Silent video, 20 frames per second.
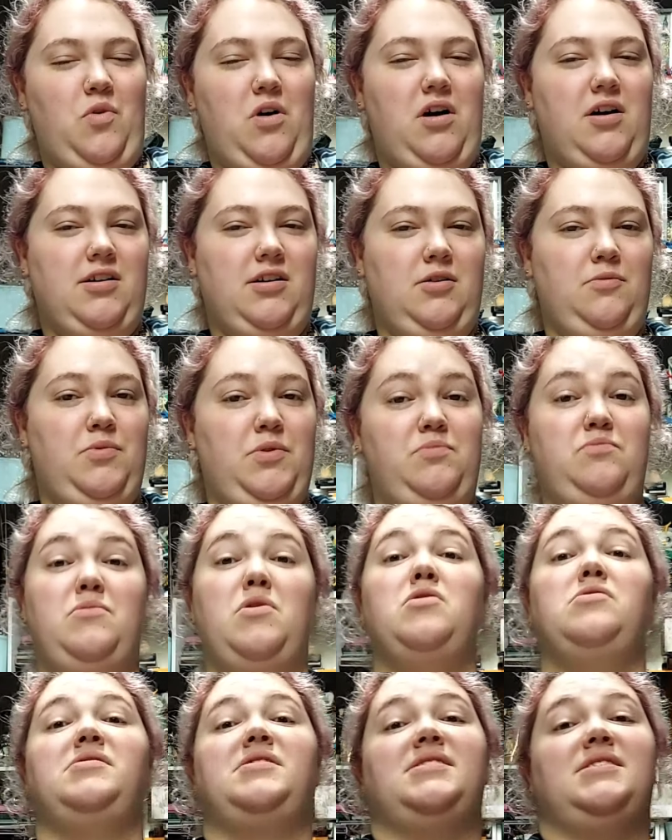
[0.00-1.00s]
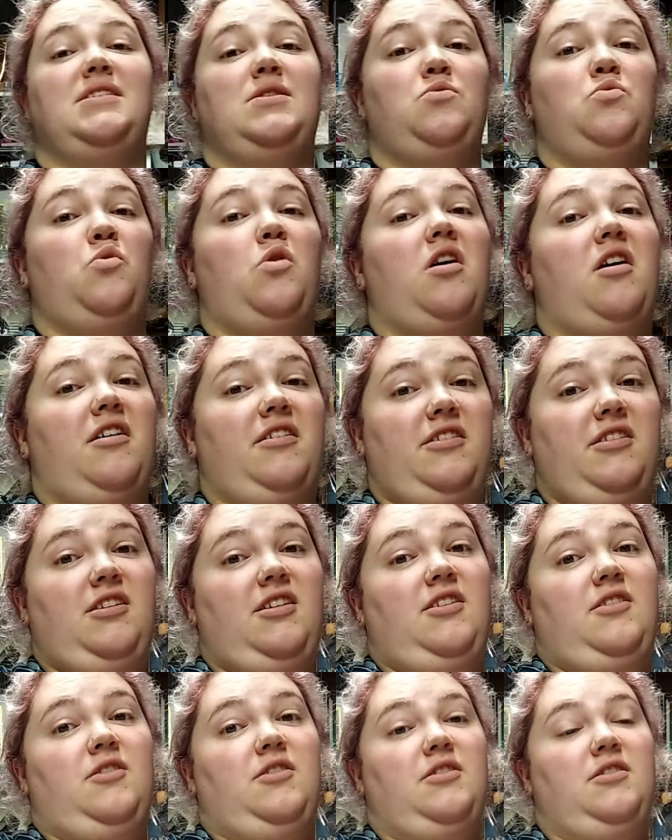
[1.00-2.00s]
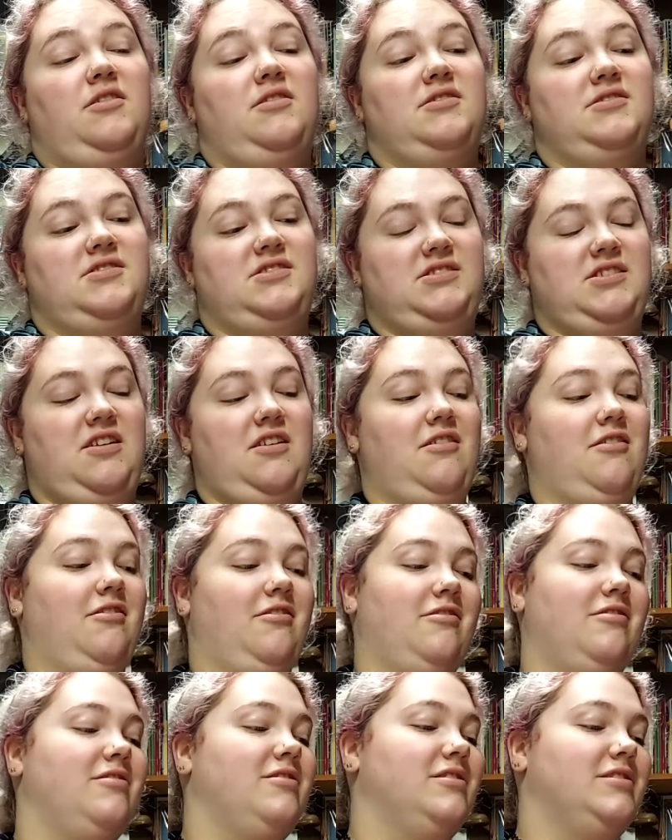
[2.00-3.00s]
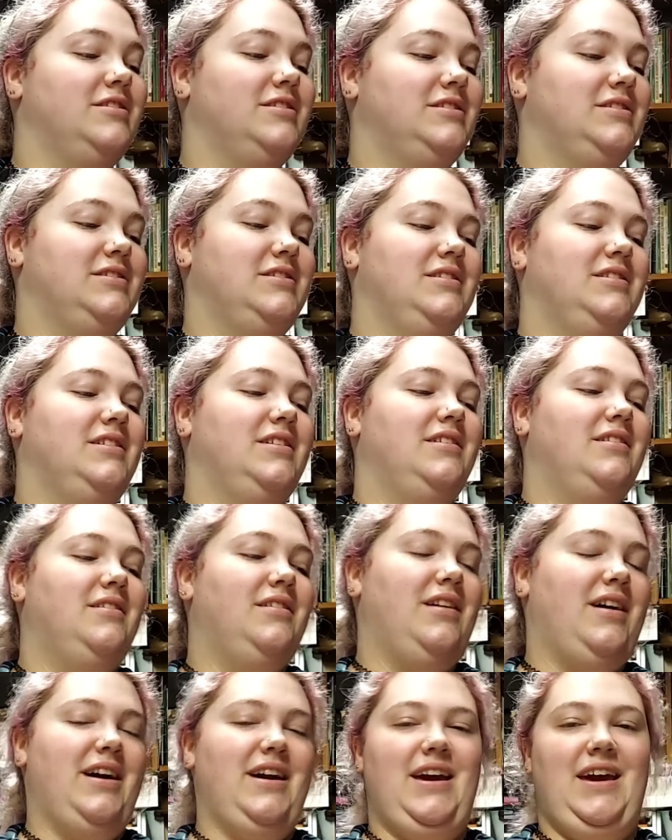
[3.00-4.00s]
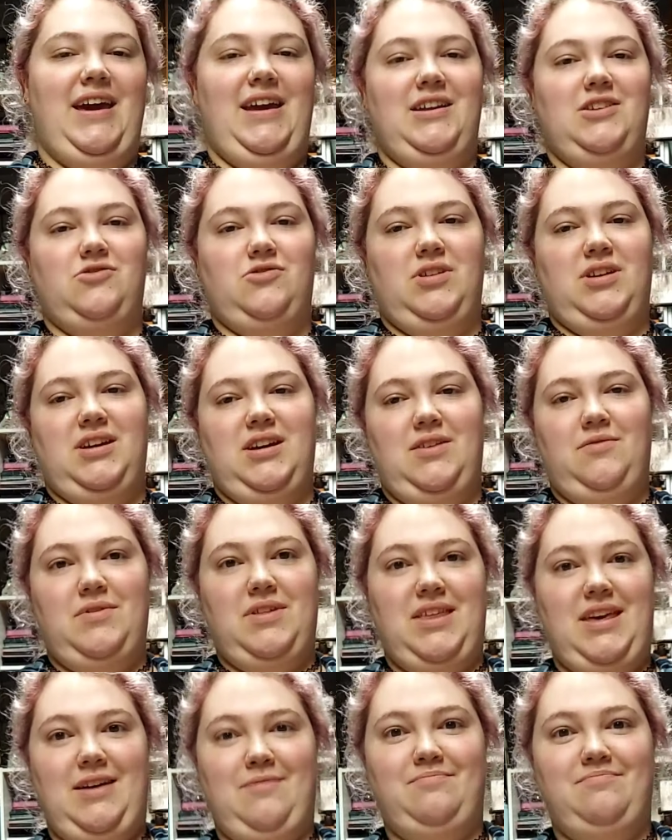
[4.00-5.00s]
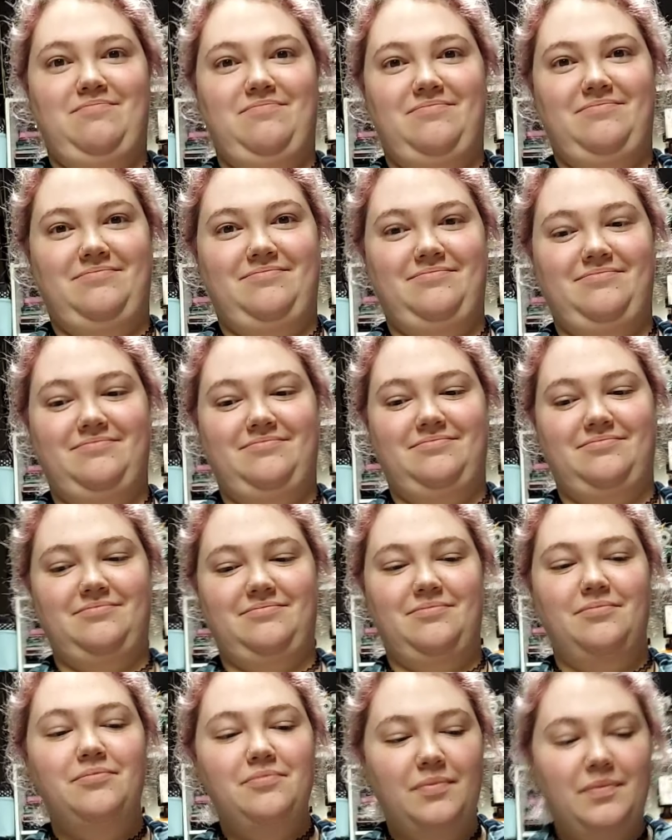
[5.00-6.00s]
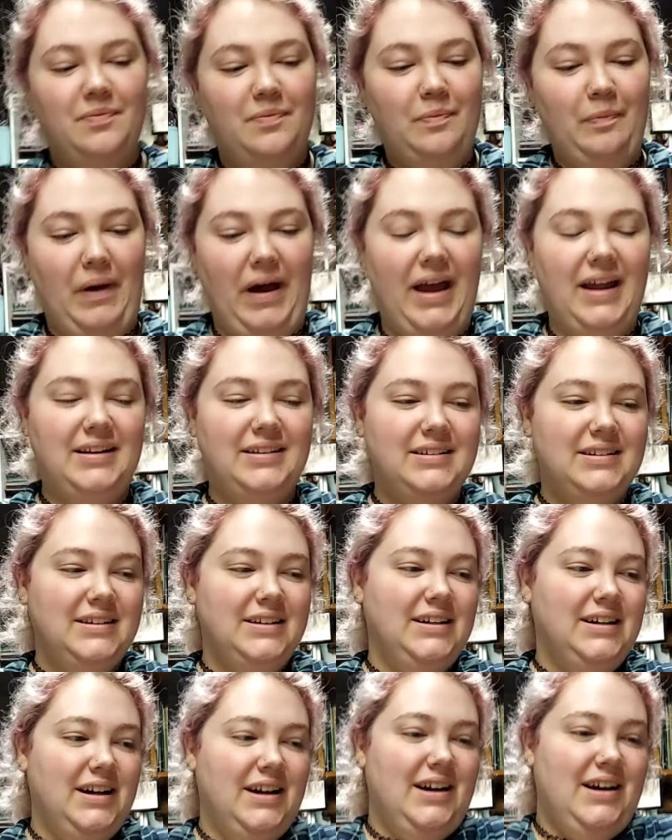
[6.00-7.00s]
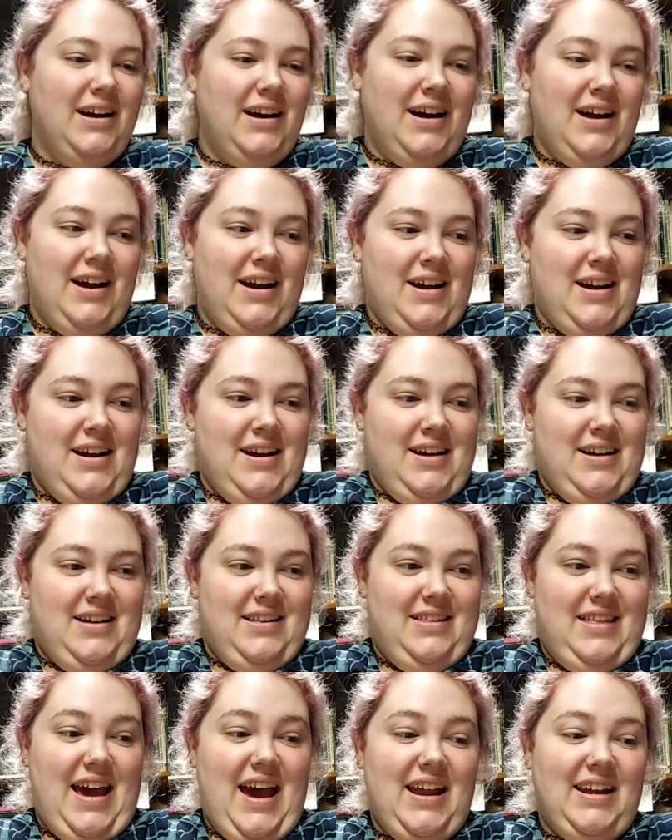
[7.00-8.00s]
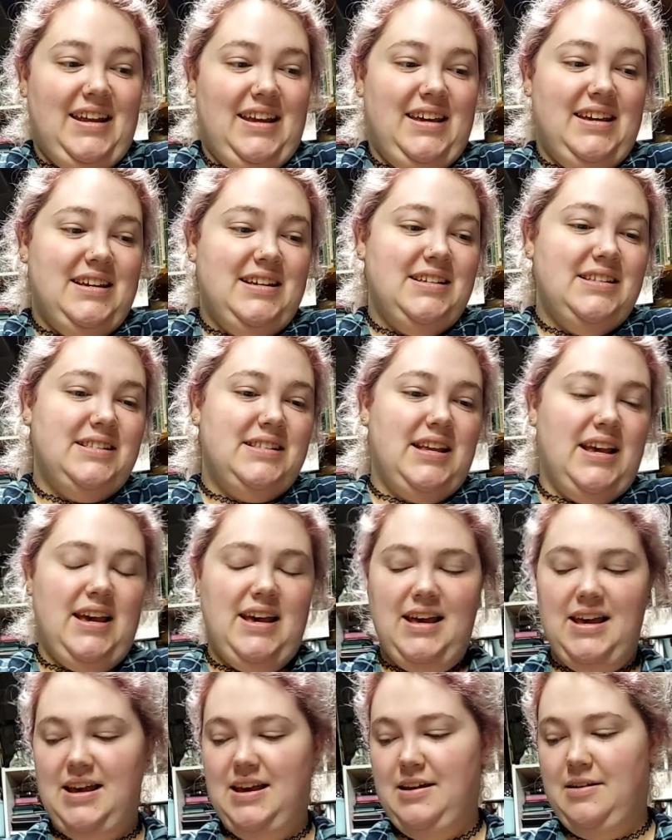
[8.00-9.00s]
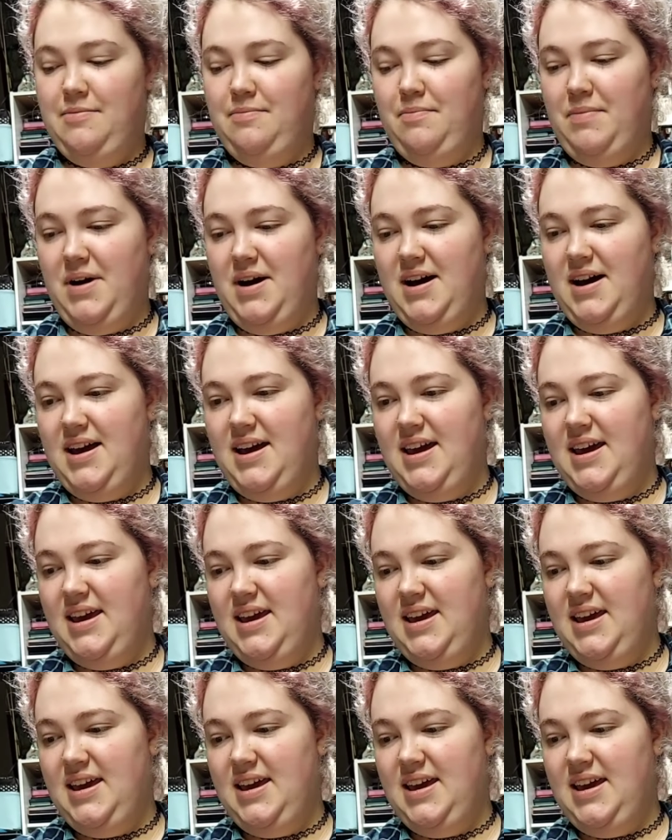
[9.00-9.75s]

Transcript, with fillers: but mostly water. So I hate drinking with him. Yep. But that is my,